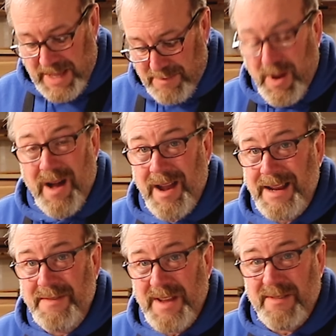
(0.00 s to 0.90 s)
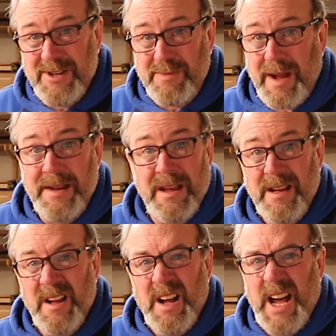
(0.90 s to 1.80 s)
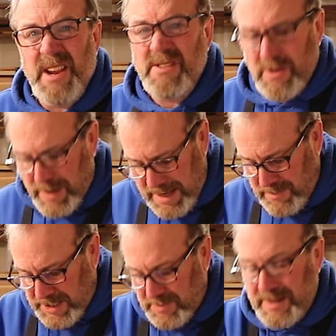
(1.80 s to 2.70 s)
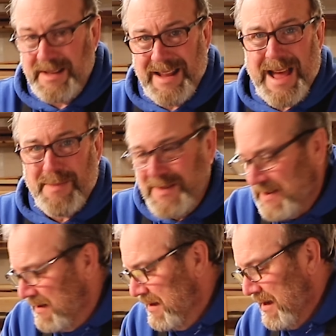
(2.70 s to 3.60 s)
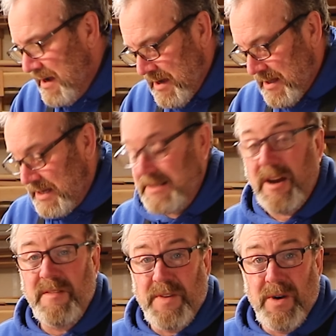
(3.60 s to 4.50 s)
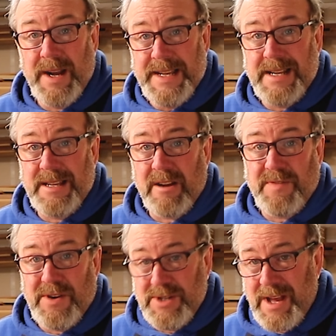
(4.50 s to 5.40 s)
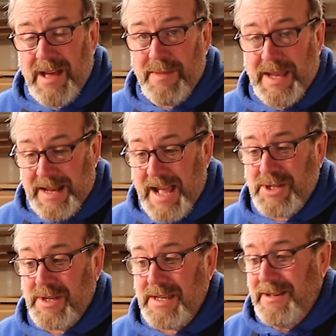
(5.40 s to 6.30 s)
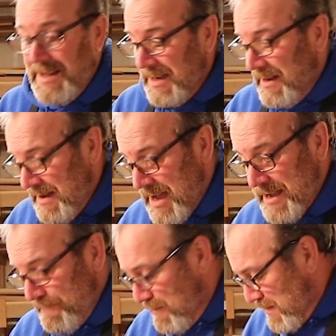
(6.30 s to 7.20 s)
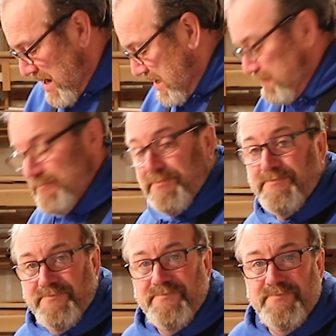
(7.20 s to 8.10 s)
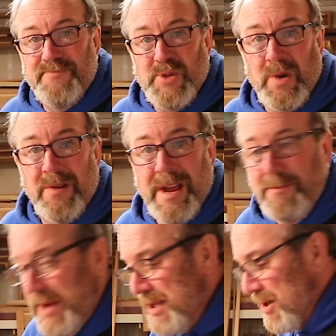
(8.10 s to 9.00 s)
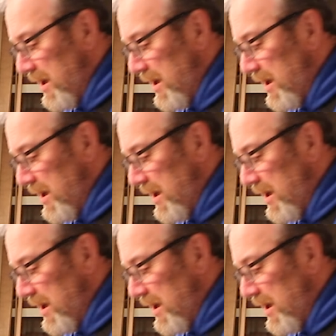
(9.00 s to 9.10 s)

like pine, if you ever do pine. I don't do pine much, but it happens. Like Doug fir, I did a Doug fir job and actually I, my joiner had pitch